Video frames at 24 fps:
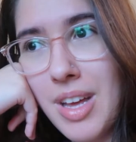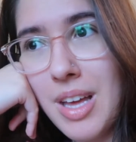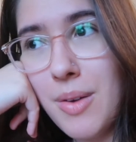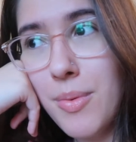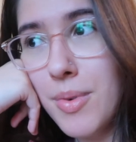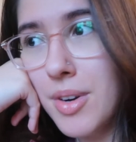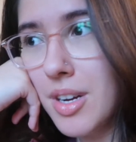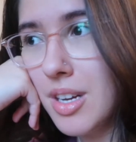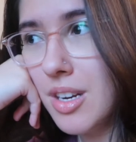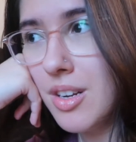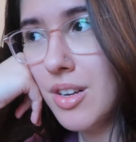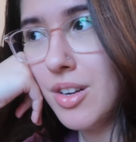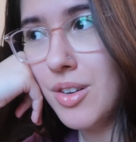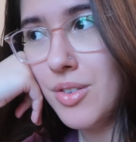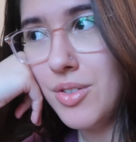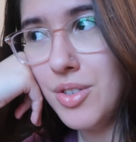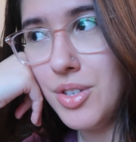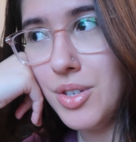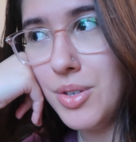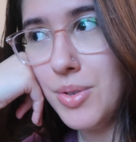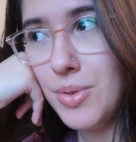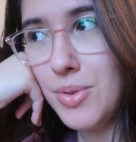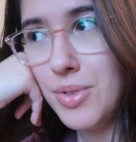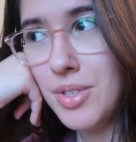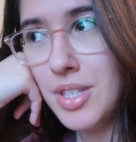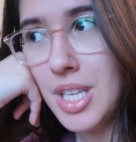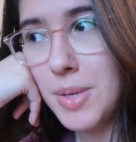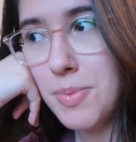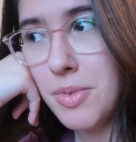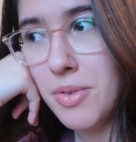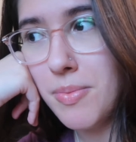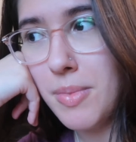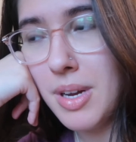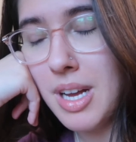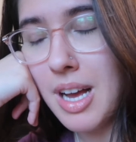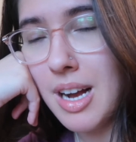And we're gonna go do some
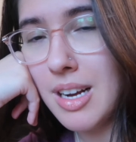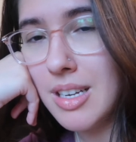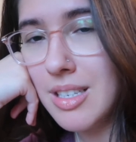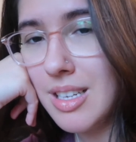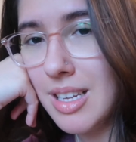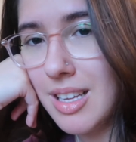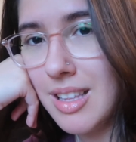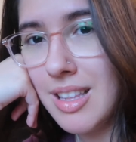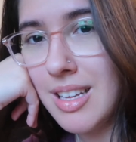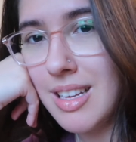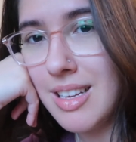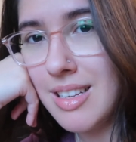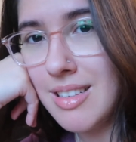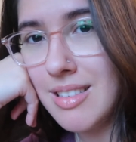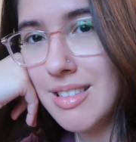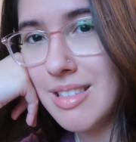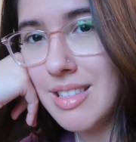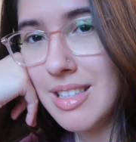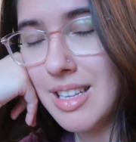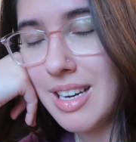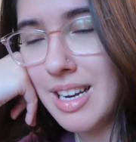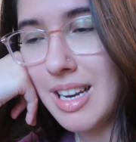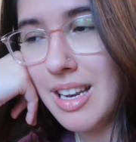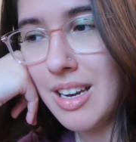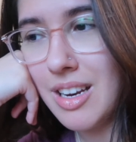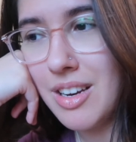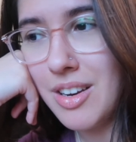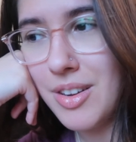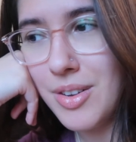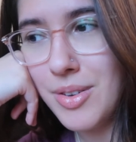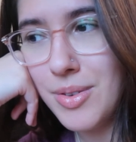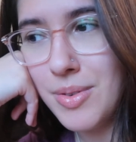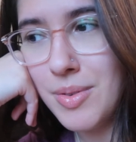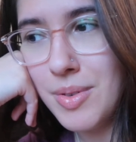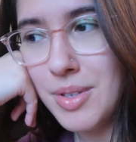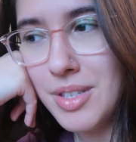of my acting things that I need to
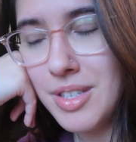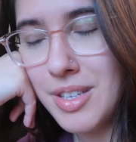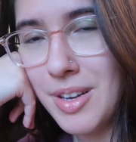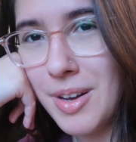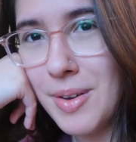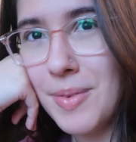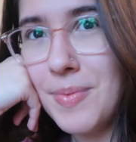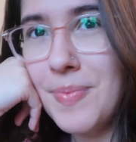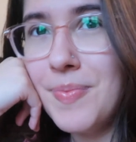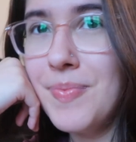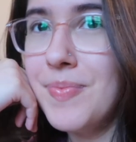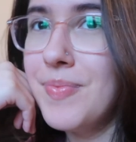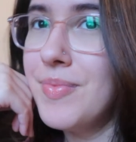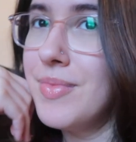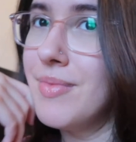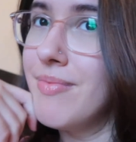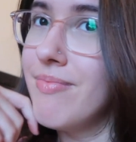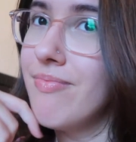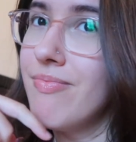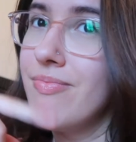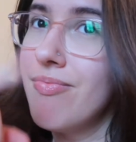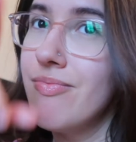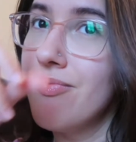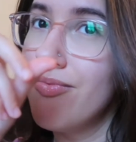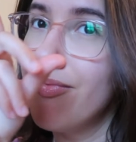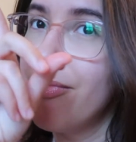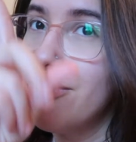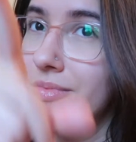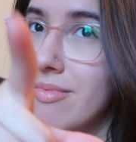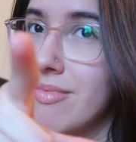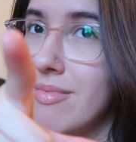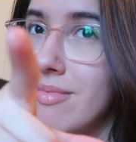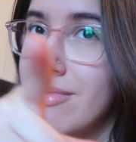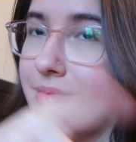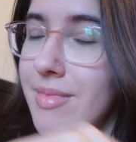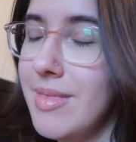do. So
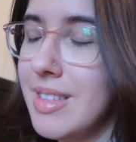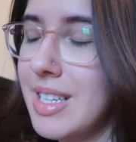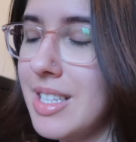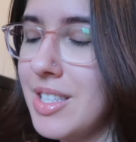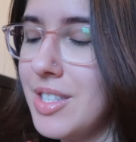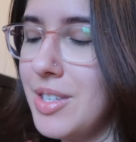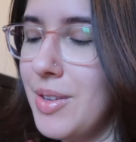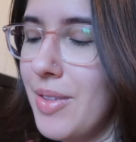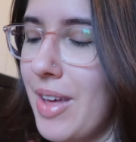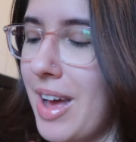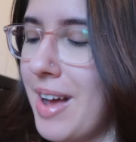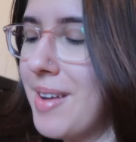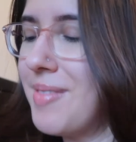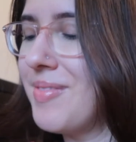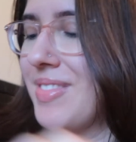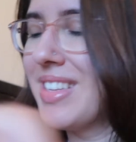let's do that.